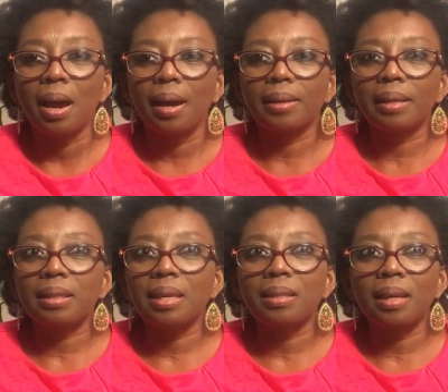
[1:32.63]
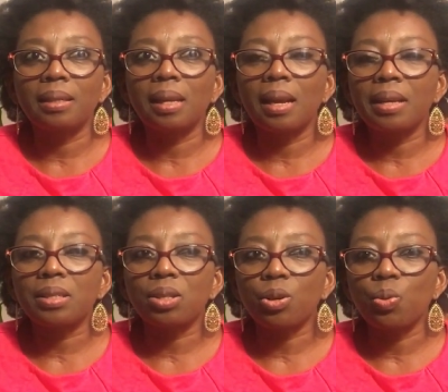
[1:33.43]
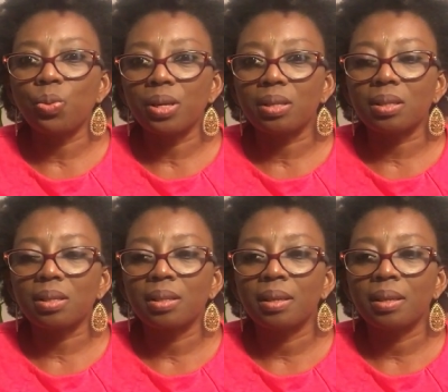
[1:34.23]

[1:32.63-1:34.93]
And I think that in the last 3 weeks,